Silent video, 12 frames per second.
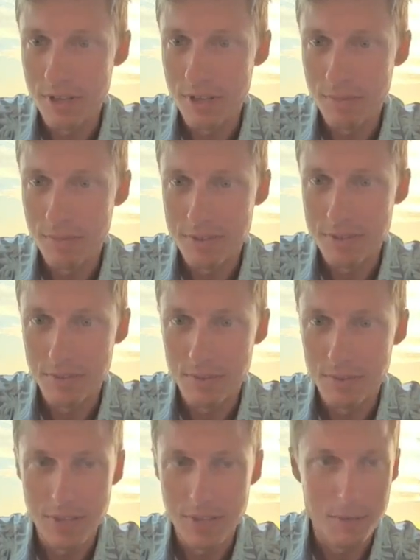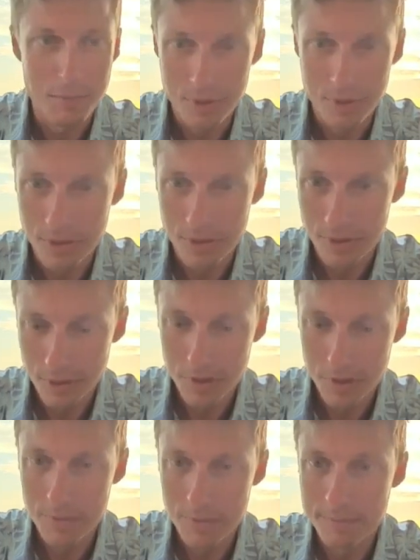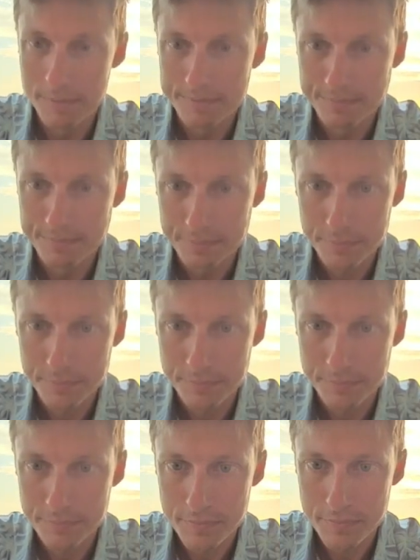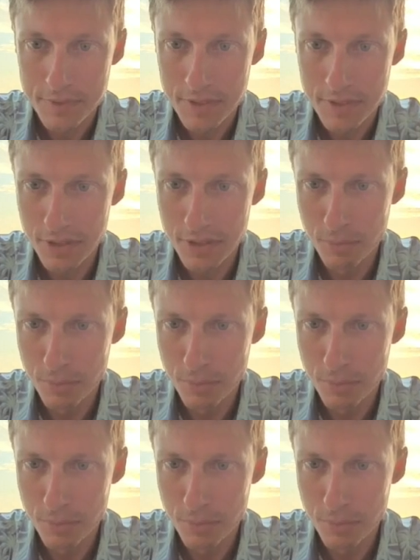if we got below the limit. Import.